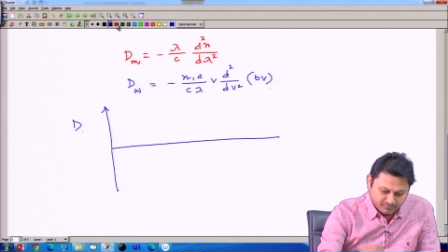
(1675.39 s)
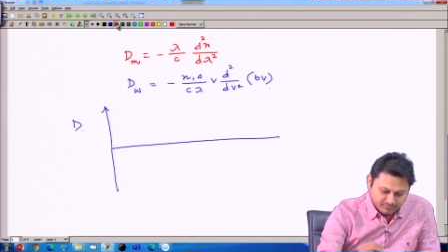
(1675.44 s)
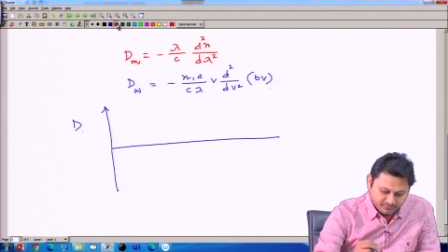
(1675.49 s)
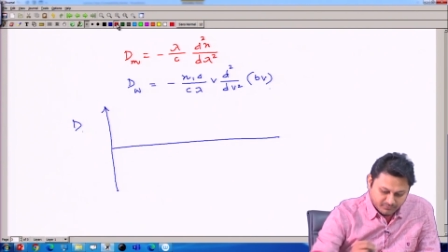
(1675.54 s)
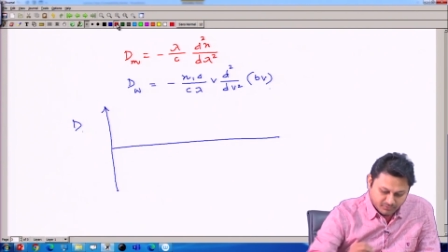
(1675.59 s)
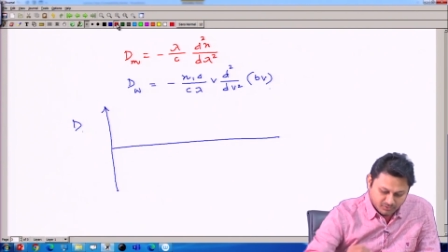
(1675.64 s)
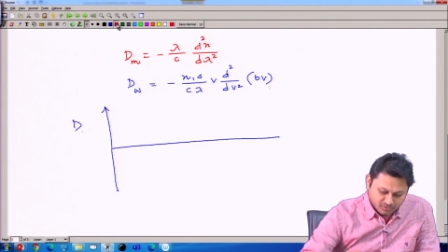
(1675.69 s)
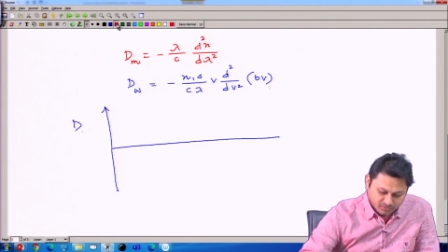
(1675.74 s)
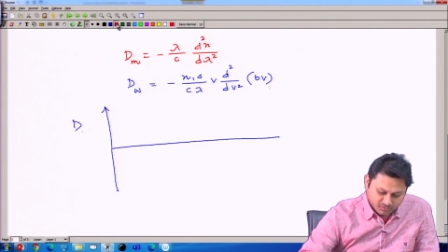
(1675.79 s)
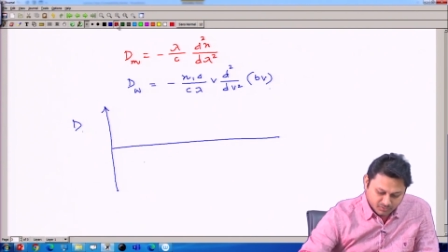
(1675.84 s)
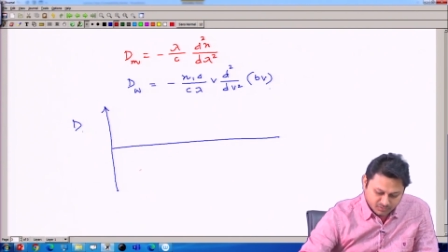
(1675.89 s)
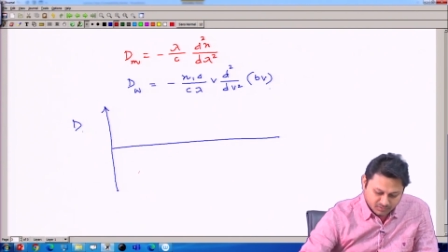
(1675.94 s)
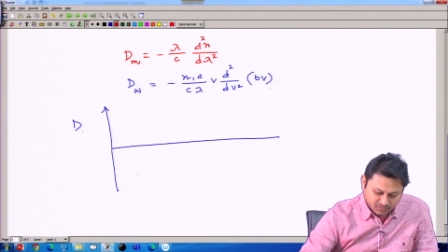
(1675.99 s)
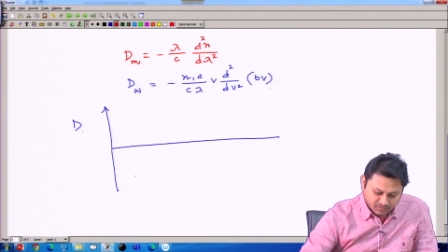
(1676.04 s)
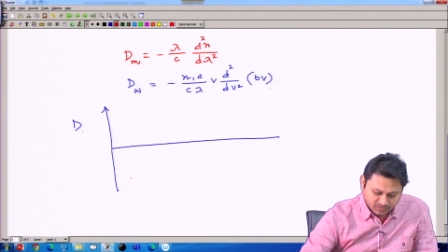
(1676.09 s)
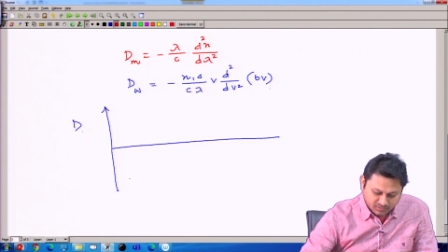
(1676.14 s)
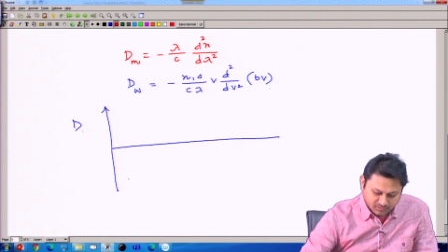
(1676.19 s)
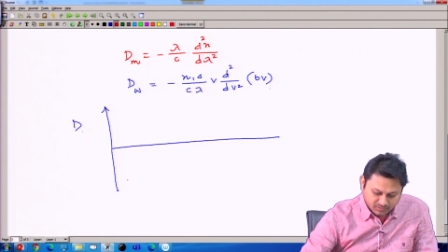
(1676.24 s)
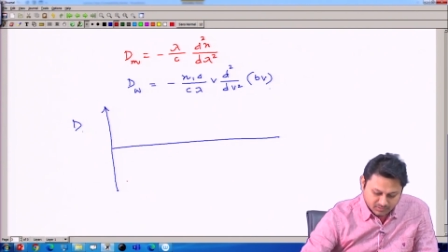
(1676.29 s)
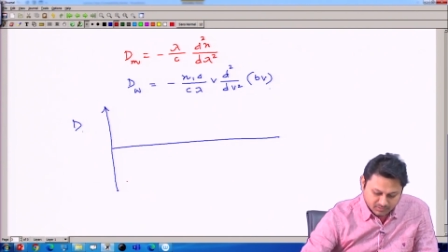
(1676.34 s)

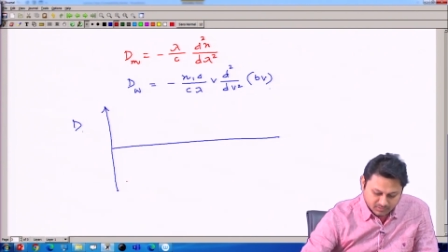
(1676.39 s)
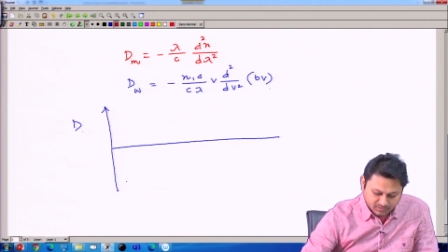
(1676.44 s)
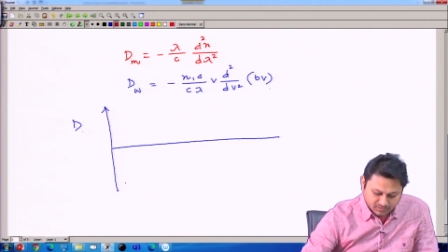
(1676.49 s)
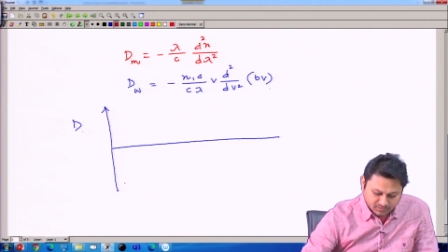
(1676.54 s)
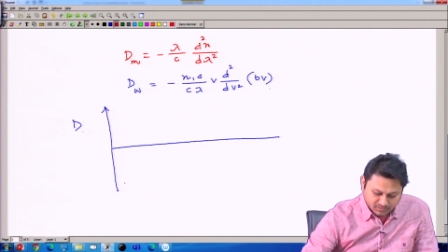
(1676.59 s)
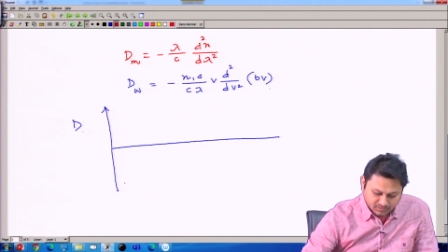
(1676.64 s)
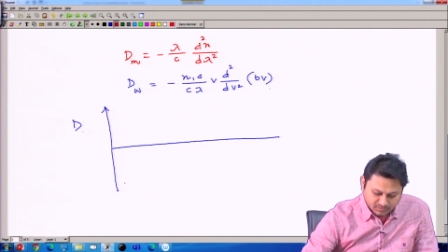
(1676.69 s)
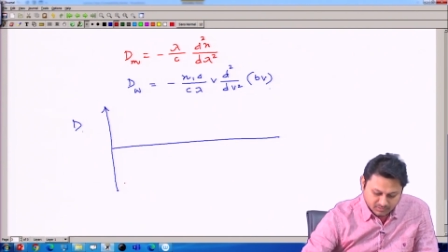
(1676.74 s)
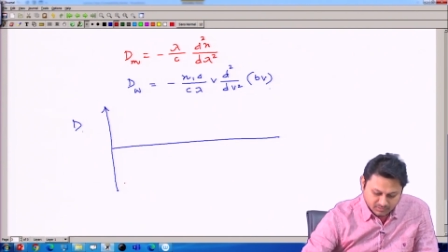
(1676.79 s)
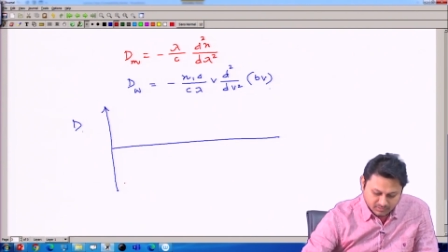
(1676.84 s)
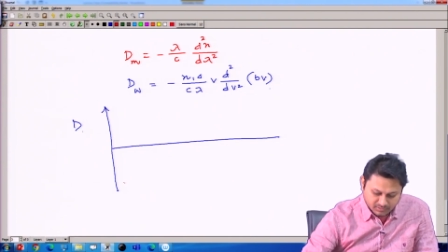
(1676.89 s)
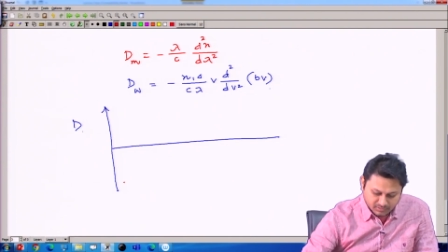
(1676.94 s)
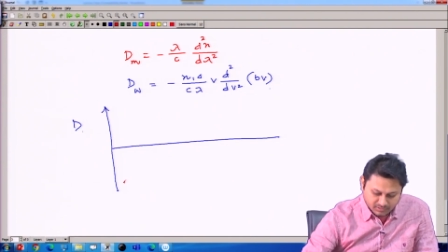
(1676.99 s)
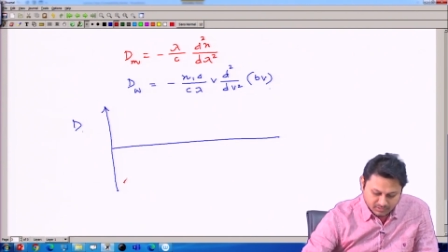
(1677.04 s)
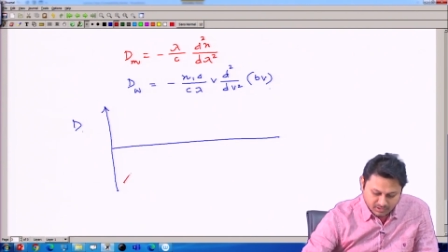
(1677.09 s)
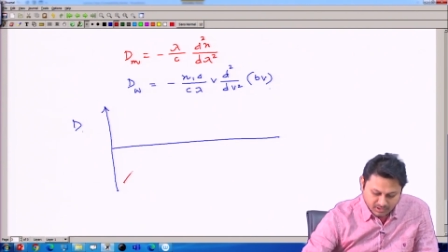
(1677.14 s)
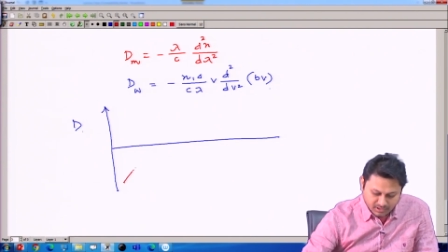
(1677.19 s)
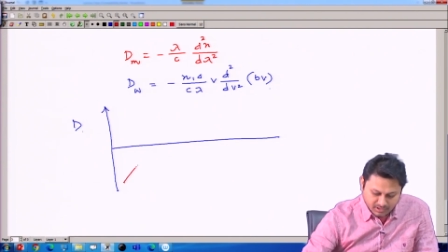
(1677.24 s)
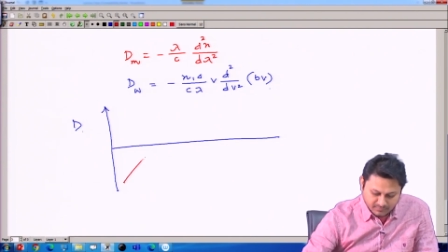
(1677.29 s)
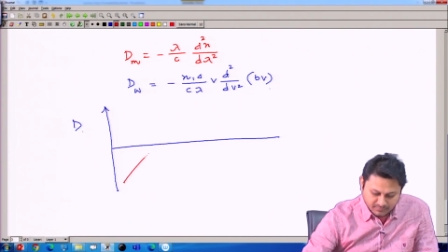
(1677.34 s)
follows the
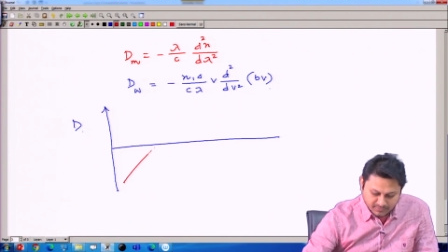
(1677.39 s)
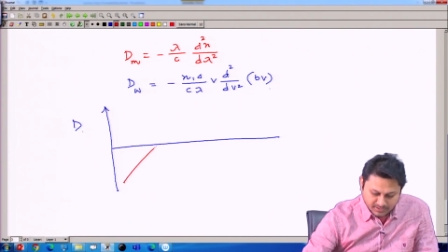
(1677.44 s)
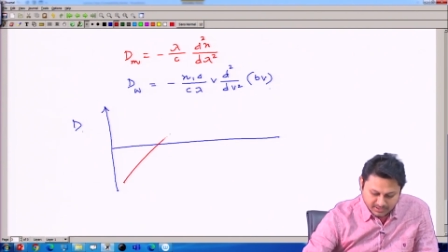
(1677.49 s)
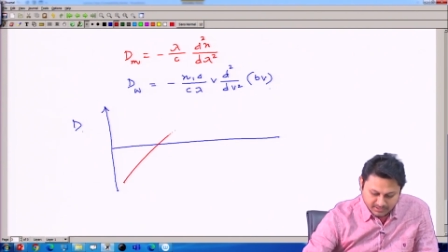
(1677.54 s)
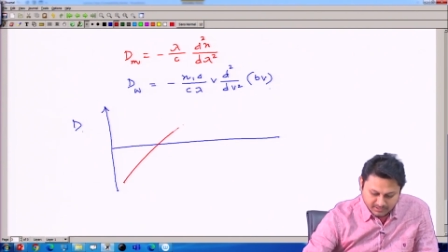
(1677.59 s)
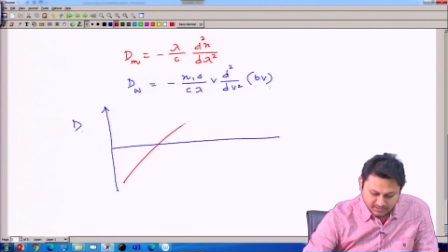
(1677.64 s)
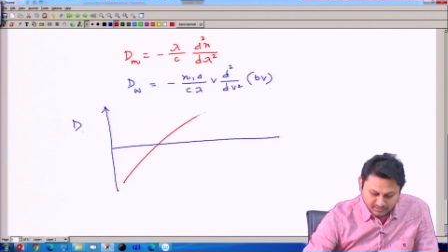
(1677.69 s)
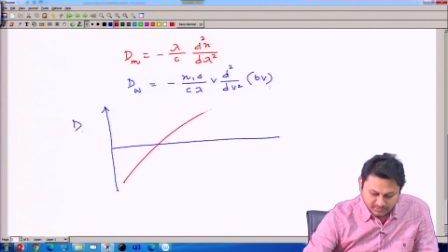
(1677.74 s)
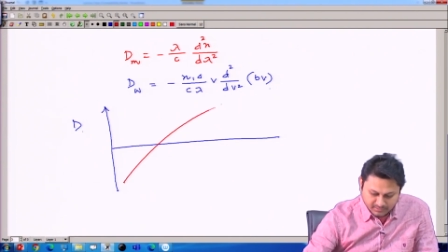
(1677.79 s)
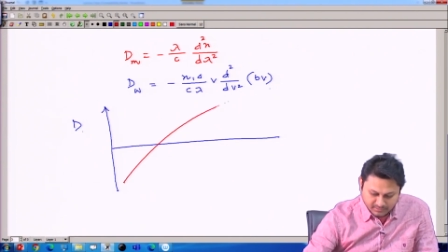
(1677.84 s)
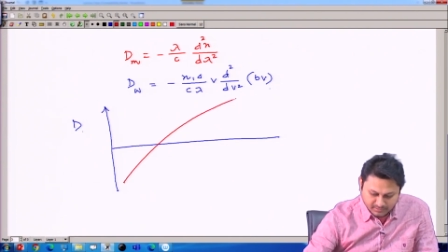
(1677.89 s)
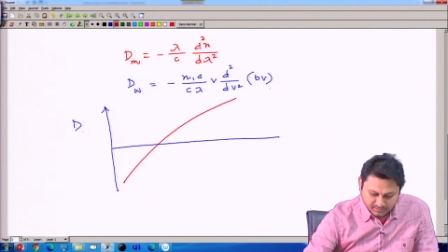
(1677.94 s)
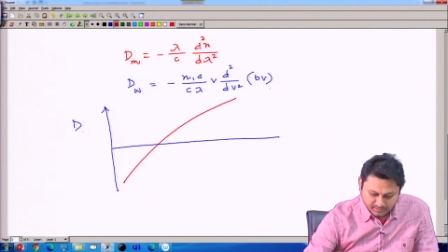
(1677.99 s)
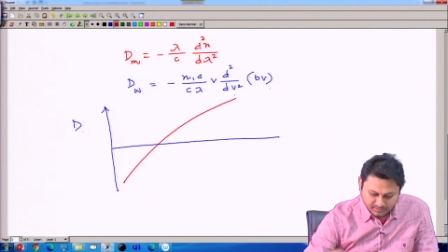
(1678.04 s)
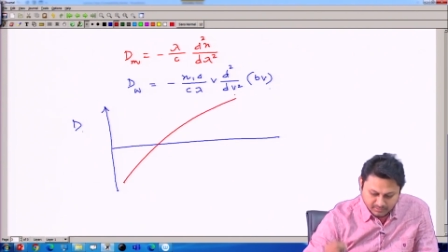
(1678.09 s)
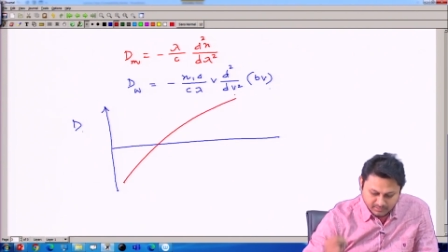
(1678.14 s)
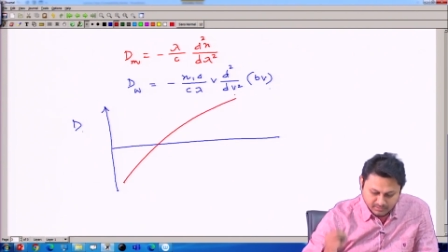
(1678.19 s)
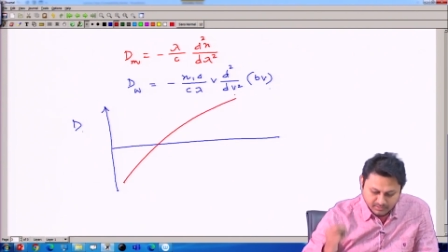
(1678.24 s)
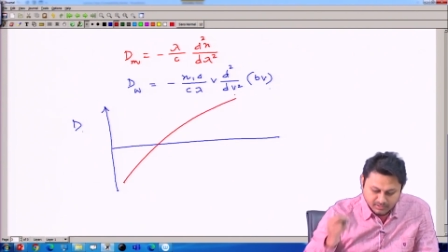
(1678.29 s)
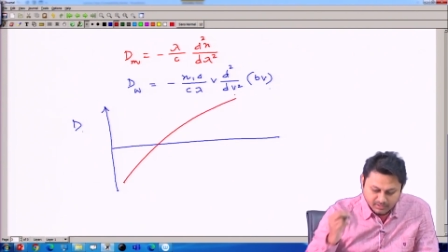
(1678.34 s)
curve like
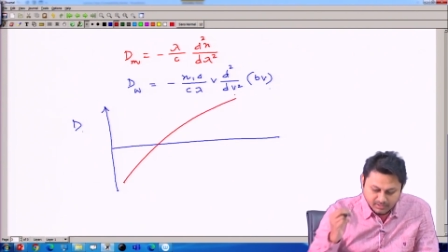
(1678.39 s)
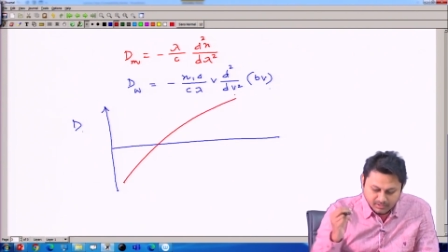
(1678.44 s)
this.